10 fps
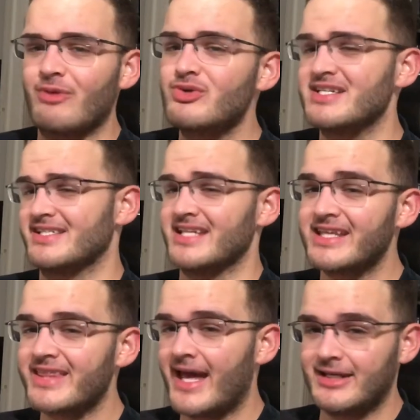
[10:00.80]
I wouldn't
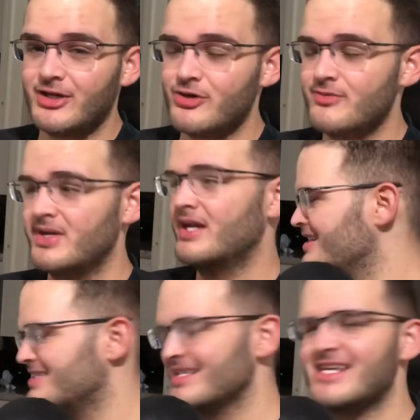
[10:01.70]
sink that low.
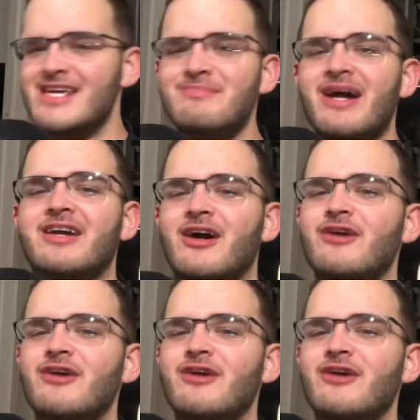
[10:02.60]
I wanted to keep